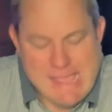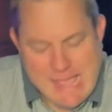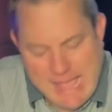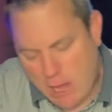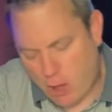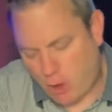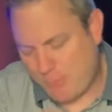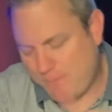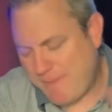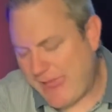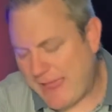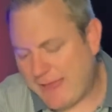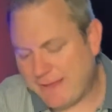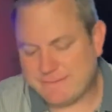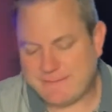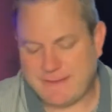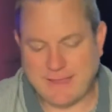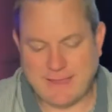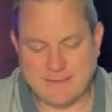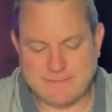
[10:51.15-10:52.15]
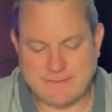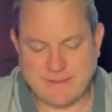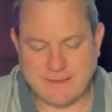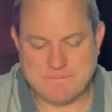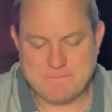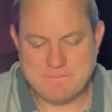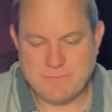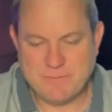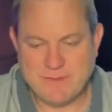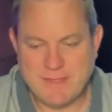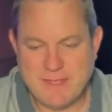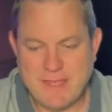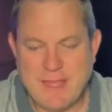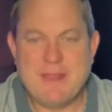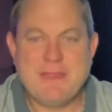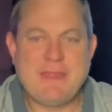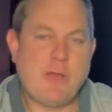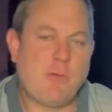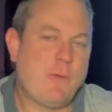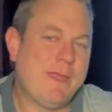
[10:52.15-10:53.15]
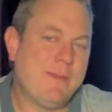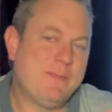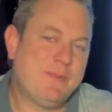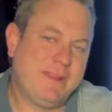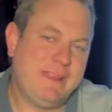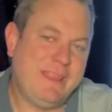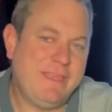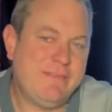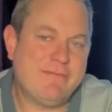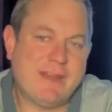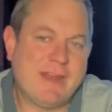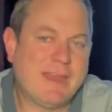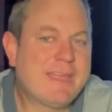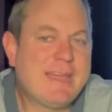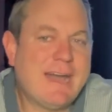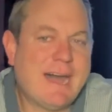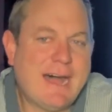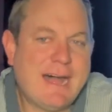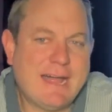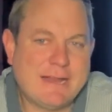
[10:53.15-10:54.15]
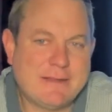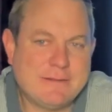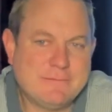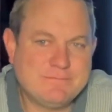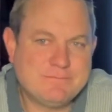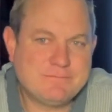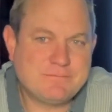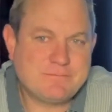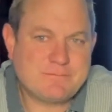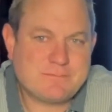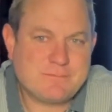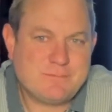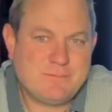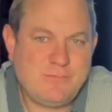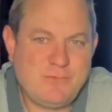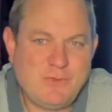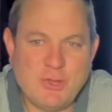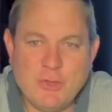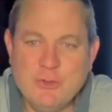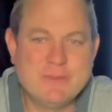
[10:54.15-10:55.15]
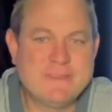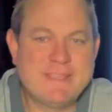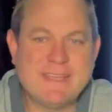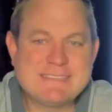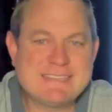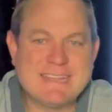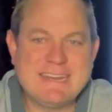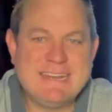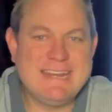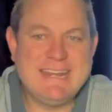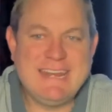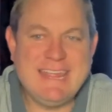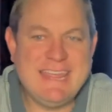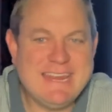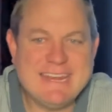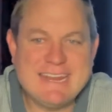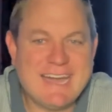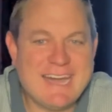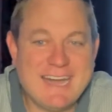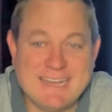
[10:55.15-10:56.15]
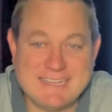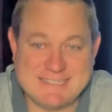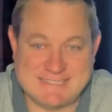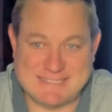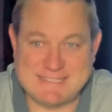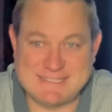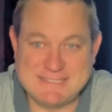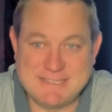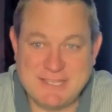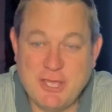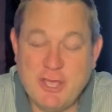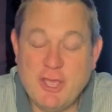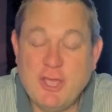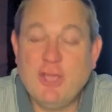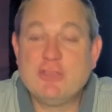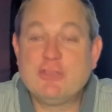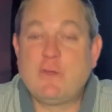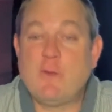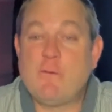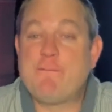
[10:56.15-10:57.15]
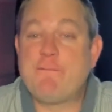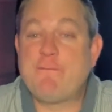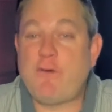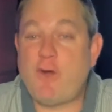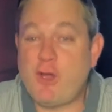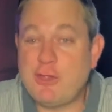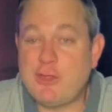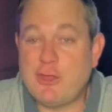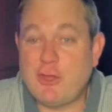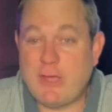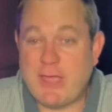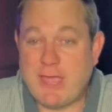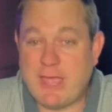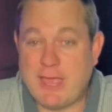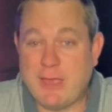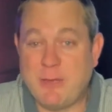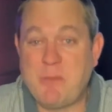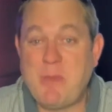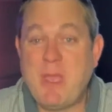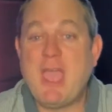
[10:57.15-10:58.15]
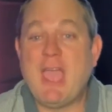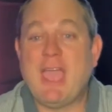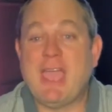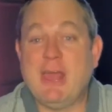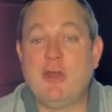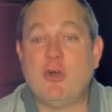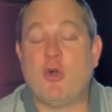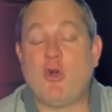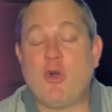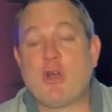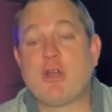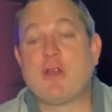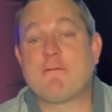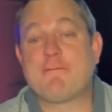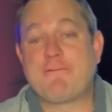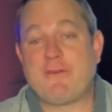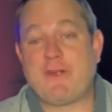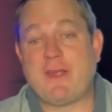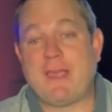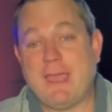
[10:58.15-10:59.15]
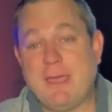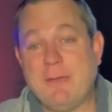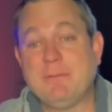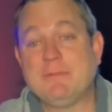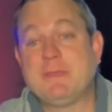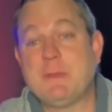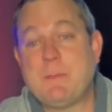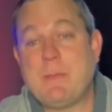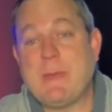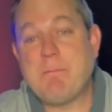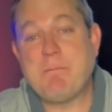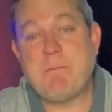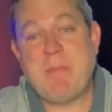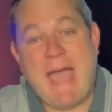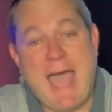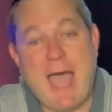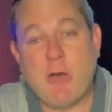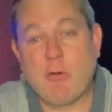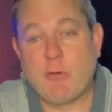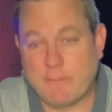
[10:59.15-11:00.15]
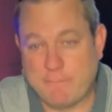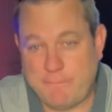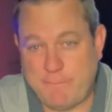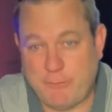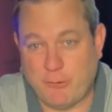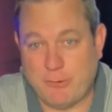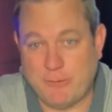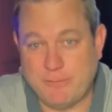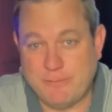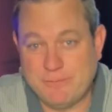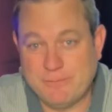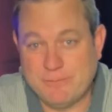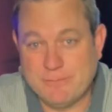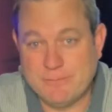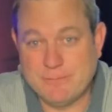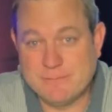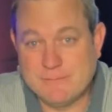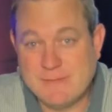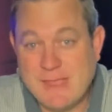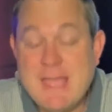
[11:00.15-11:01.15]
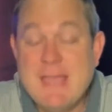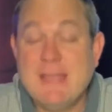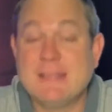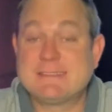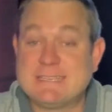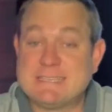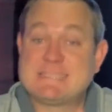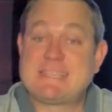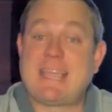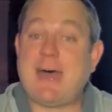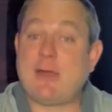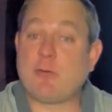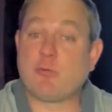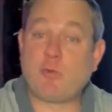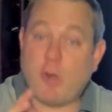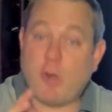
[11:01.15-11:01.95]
How amazing is it that we believe in a God who doesn't need us to follow him in order for him to be powerful? Does God